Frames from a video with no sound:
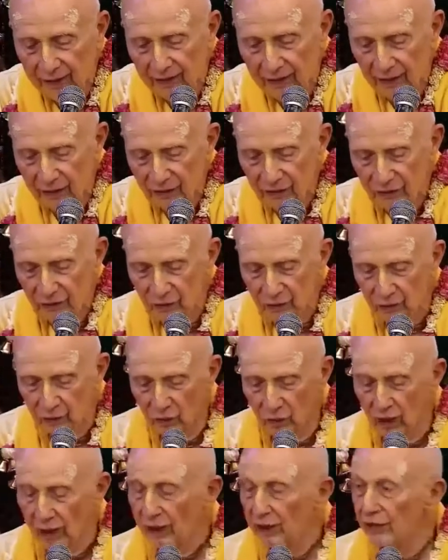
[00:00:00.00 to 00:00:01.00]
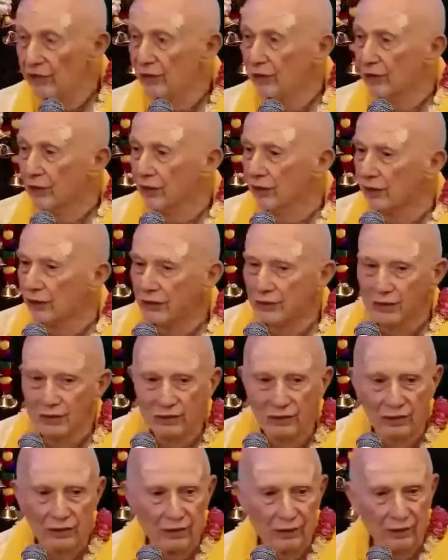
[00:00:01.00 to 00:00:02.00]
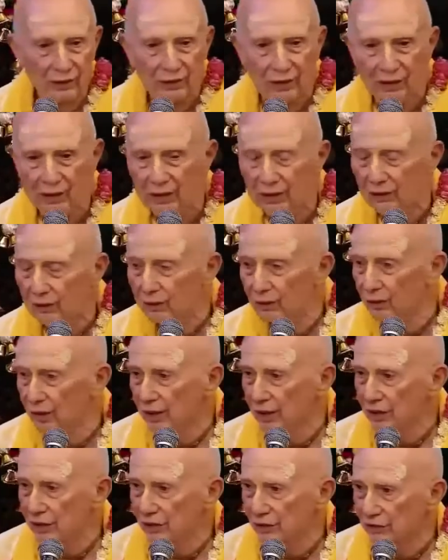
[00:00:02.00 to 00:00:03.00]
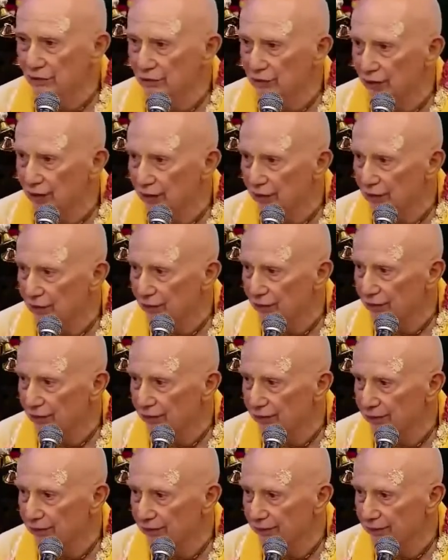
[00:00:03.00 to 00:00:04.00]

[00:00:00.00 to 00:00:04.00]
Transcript: Therefore, what is a curse and what is a favor?